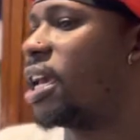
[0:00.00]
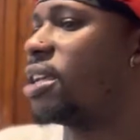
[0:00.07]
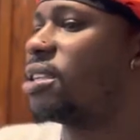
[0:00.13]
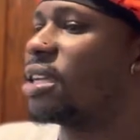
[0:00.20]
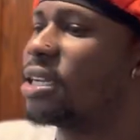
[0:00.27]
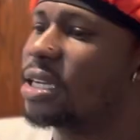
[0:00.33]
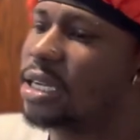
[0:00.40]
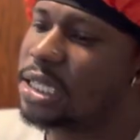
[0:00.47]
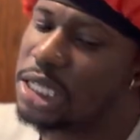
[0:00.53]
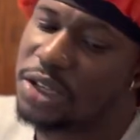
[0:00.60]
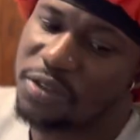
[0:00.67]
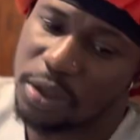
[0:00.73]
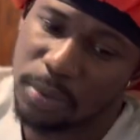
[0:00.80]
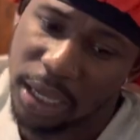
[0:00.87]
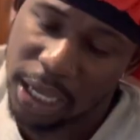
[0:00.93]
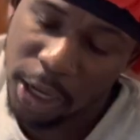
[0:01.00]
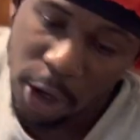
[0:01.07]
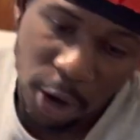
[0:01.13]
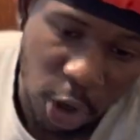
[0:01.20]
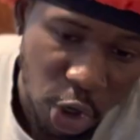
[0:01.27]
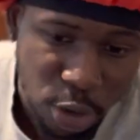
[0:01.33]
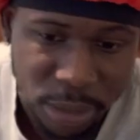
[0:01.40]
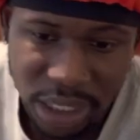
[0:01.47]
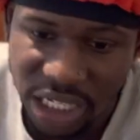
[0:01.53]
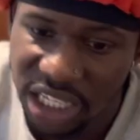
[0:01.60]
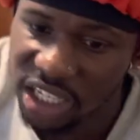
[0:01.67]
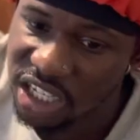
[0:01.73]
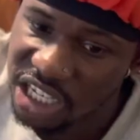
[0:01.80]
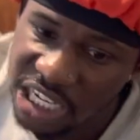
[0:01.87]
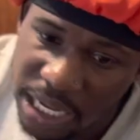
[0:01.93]
So you don't see me, man. Home of the
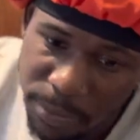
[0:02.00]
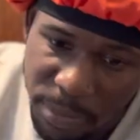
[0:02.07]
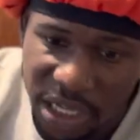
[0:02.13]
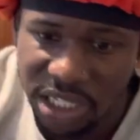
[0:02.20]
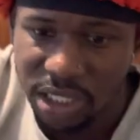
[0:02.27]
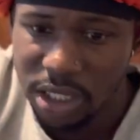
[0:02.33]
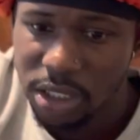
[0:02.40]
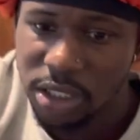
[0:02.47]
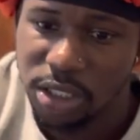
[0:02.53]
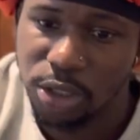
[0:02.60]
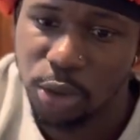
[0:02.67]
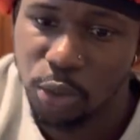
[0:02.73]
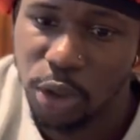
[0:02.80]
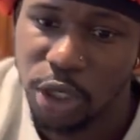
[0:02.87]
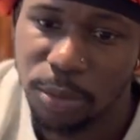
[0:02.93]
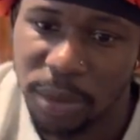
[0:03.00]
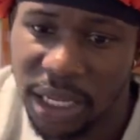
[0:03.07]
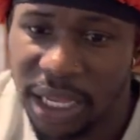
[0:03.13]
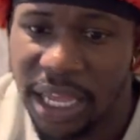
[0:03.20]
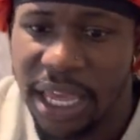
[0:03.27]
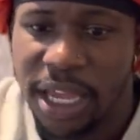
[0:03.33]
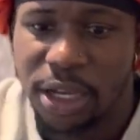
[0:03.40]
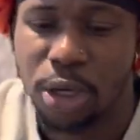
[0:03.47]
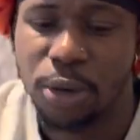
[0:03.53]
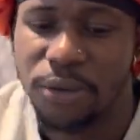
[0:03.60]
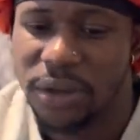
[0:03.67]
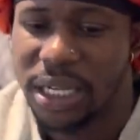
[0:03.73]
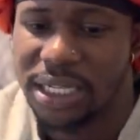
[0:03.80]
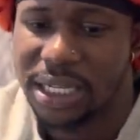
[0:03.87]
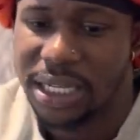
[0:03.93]
Achilles, best Achilles in the world, man. Don't
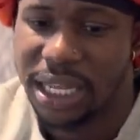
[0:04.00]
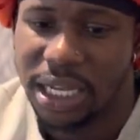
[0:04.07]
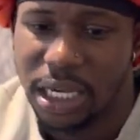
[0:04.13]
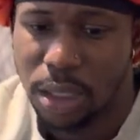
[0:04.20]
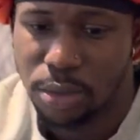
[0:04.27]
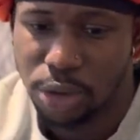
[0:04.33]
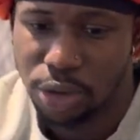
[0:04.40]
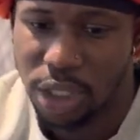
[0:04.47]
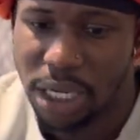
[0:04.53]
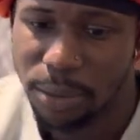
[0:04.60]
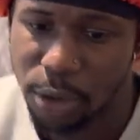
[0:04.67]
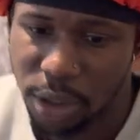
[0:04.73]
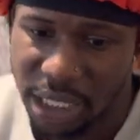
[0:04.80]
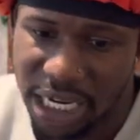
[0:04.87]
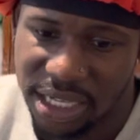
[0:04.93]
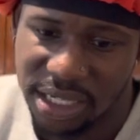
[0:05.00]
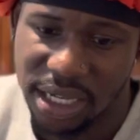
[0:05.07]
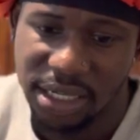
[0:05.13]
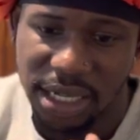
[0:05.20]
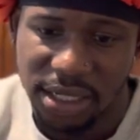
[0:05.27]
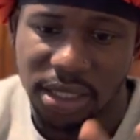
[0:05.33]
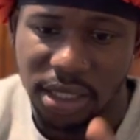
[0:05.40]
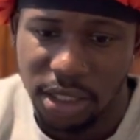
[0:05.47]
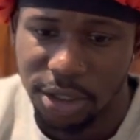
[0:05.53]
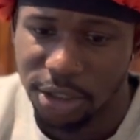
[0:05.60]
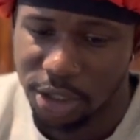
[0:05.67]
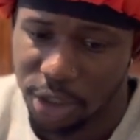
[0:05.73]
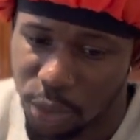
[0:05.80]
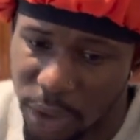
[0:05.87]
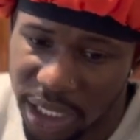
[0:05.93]
forget to like, comment, subscribe, all that. 10,000 Achilles on
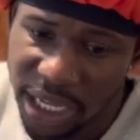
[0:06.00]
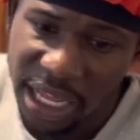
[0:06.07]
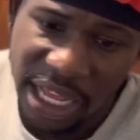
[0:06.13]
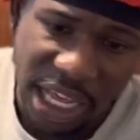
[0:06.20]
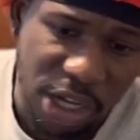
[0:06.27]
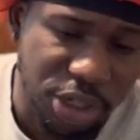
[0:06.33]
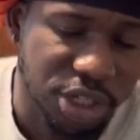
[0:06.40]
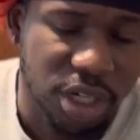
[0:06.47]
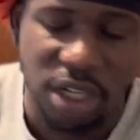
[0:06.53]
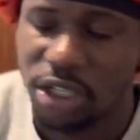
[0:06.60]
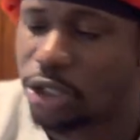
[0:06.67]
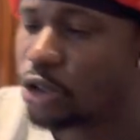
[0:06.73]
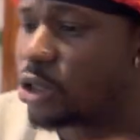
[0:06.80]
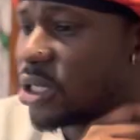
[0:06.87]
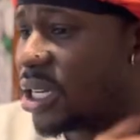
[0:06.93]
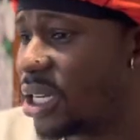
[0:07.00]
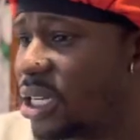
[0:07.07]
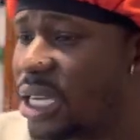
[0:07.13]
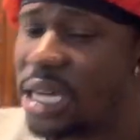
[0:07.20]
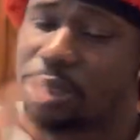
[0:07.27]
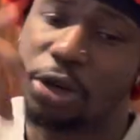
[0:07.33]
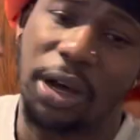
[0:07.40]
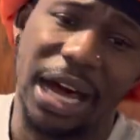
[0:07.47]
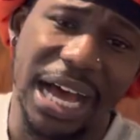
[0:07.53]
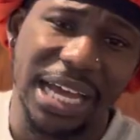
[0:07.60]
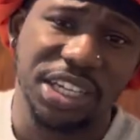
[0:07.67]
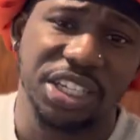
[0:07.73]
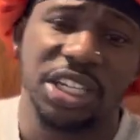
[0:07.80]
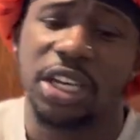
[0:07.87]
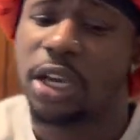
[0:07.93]
the way. LGR underscore Cedii Dons on
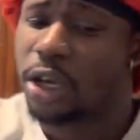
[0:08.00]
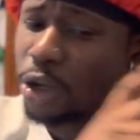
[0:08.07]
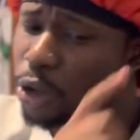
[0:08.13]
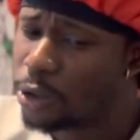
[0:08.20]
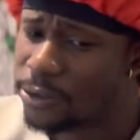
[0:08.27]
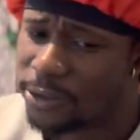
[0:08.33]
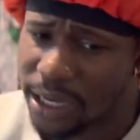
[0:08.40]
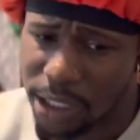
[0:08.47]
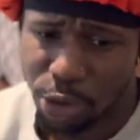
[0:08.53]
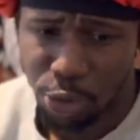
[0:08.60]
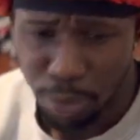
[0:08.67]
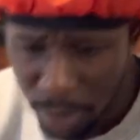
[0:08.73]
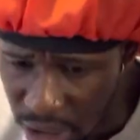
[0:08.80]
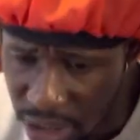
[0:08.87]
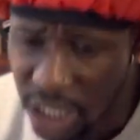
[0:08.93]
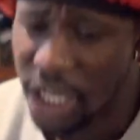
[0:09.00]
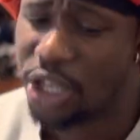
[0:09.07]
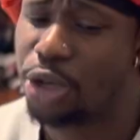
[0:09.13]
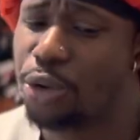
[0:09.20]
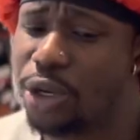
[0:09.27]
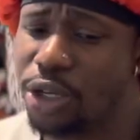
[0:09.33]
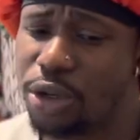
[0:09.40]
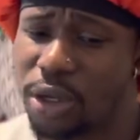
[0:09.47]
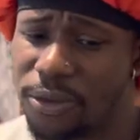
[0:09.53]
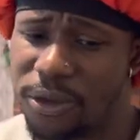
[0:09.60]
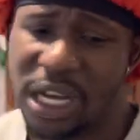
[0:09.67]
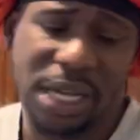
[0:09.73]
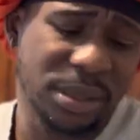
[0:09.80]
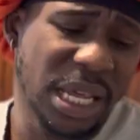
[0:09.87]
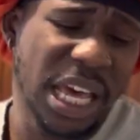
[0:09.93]
IG. Go follow me. You already know the vibes.